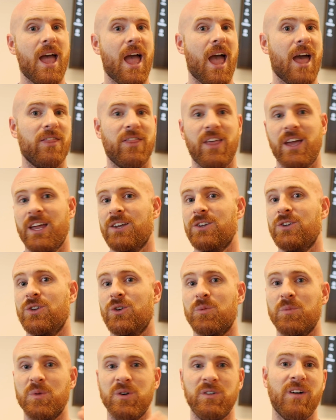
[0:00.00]
and then
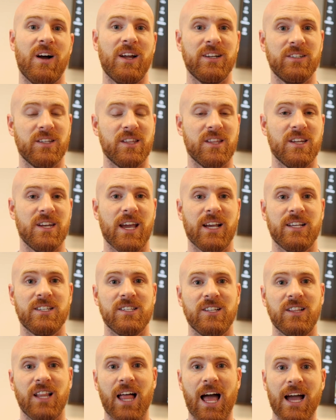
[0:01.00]
you move on to the next
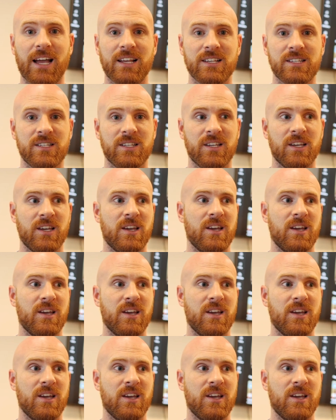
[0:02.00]
class.